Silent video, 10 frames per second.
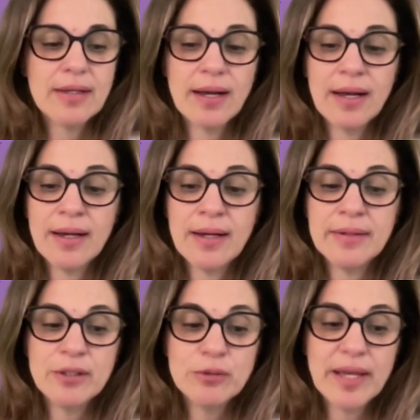
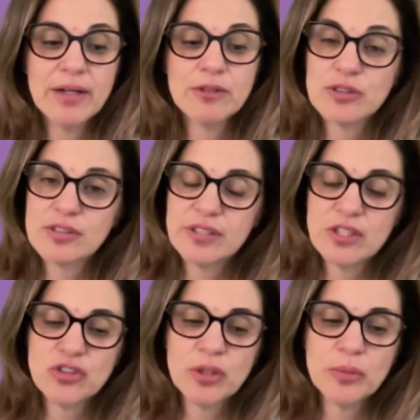neonatal
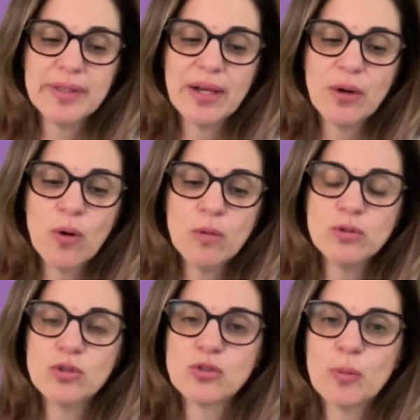transition with the goal
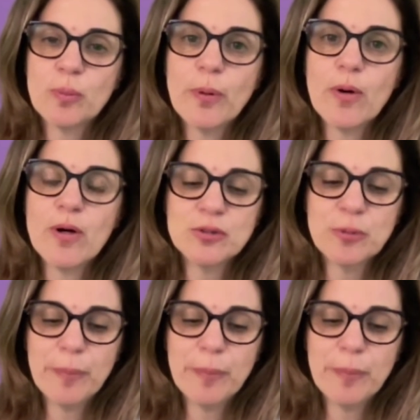to support